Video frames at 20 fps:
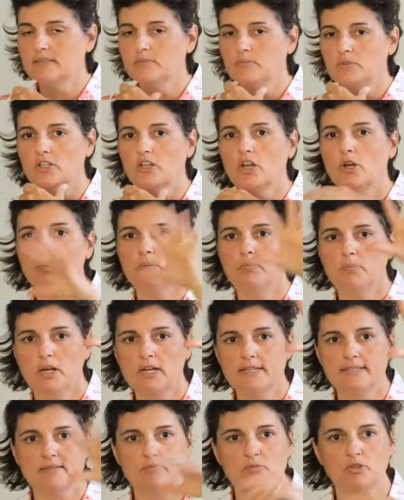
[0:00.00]
him to go and
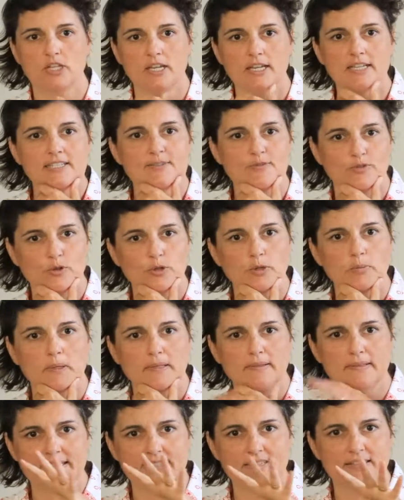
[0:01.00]
buy some shares for him
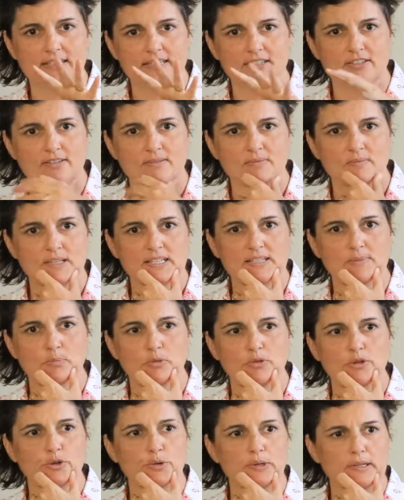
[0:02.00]
at this
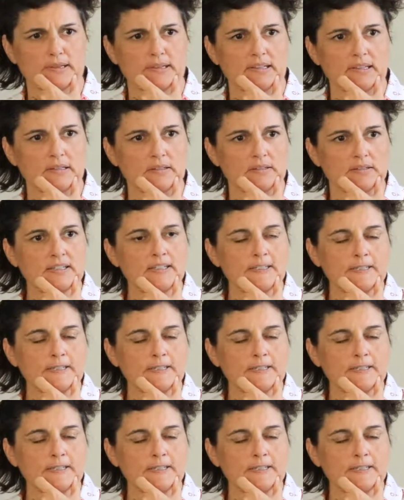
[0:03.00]
brewery thing.